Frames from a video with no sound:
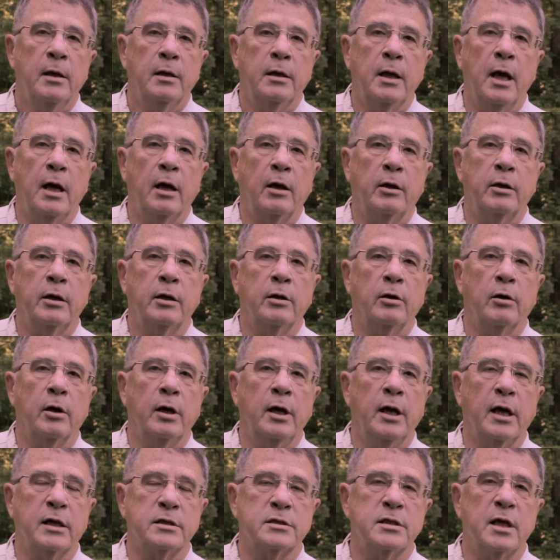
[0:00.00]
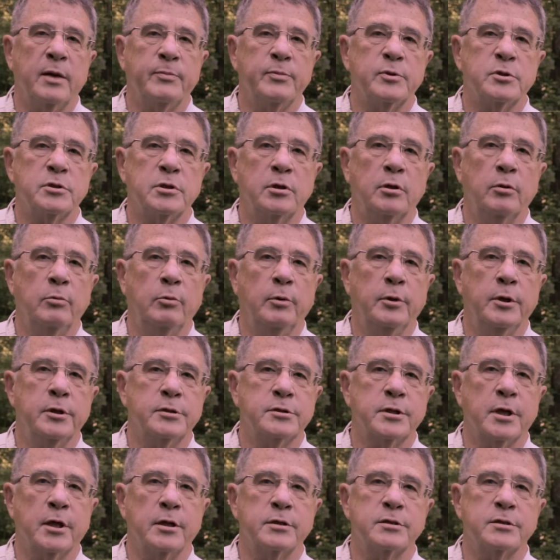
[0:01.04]
Now, in our next episode, we'll
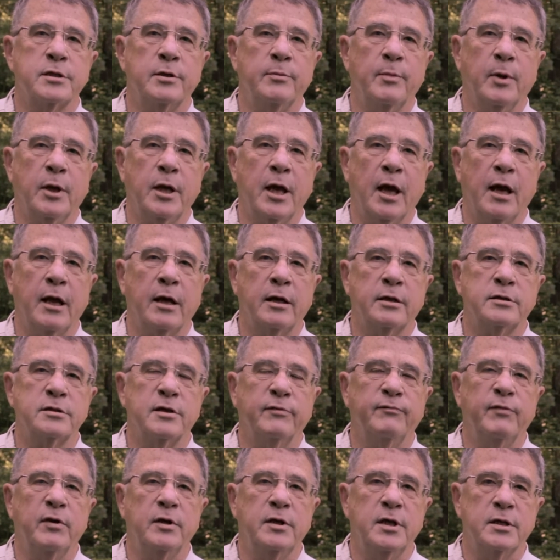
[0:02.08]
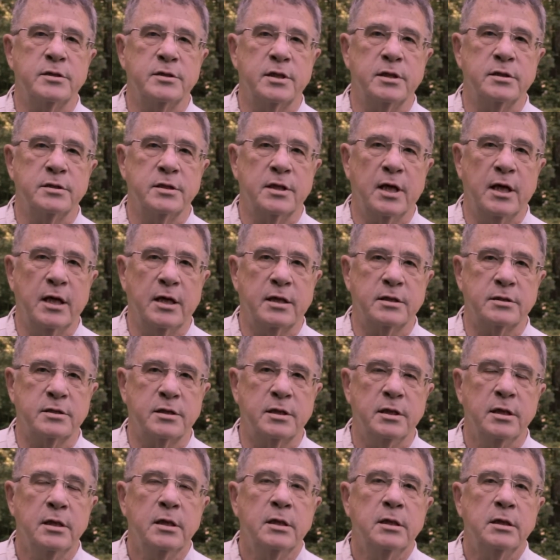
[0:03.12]
discuss the mechanics of the distance cast.
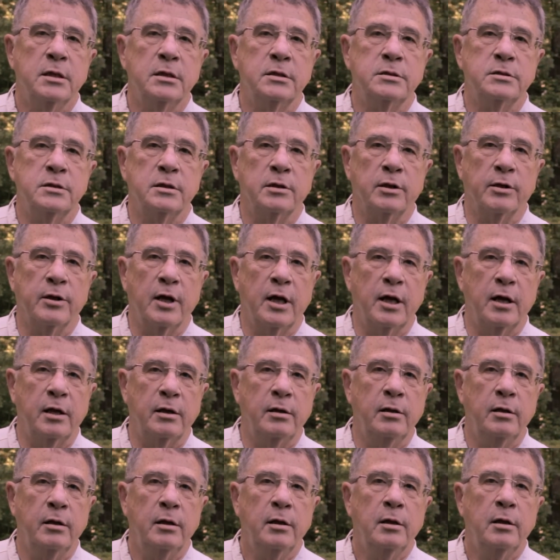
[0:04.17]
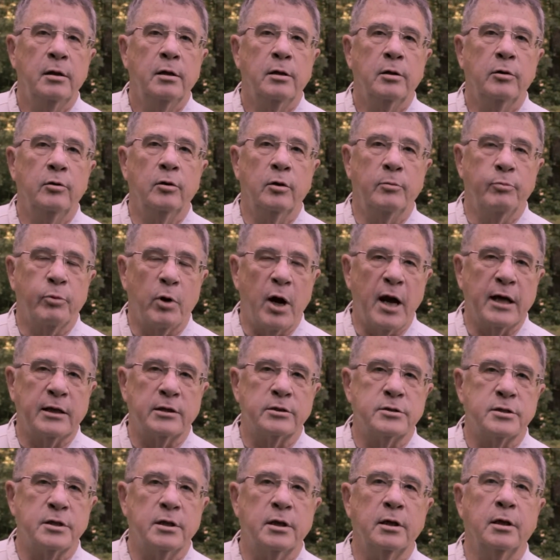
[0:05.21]
Until then, good
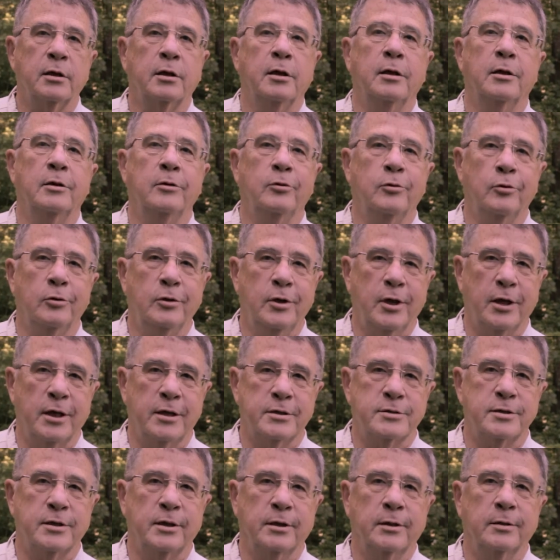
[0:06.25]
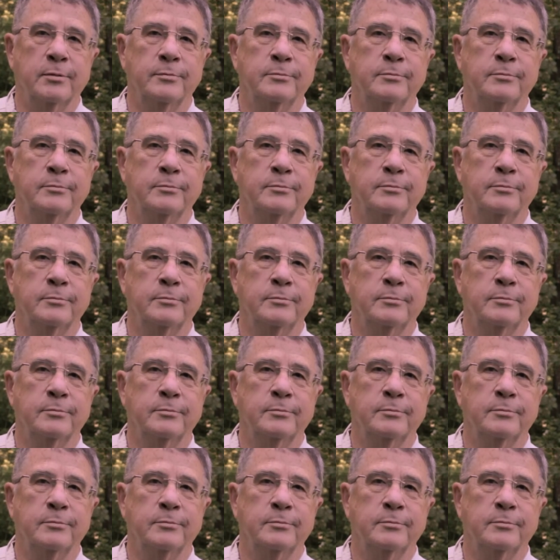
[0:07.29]
practicing and good casting.